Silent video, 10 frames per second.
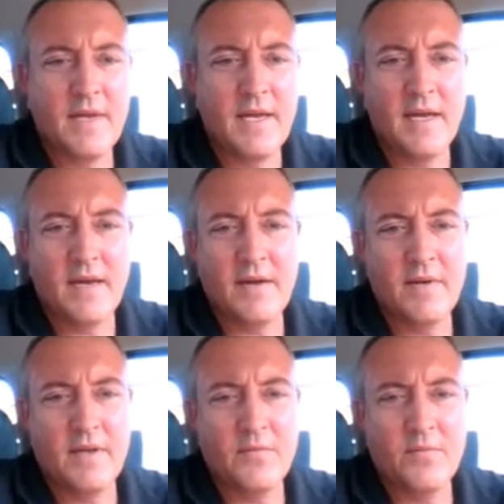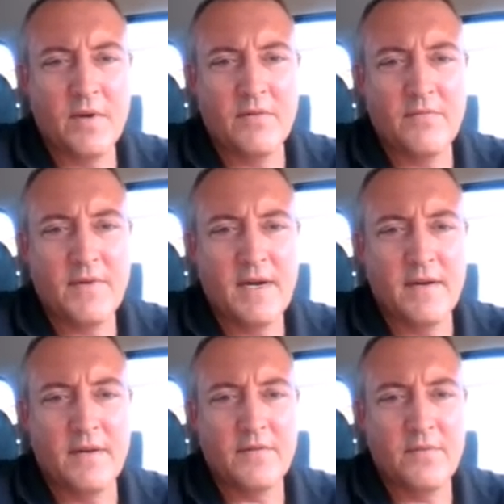and everything's working fine
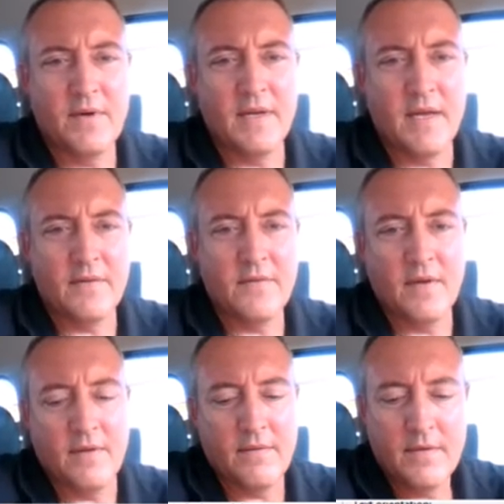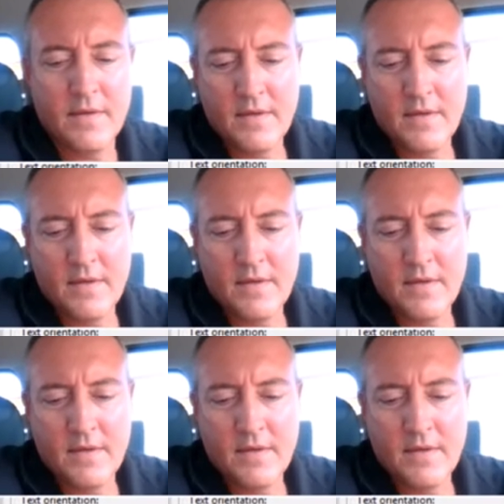in this rig now. So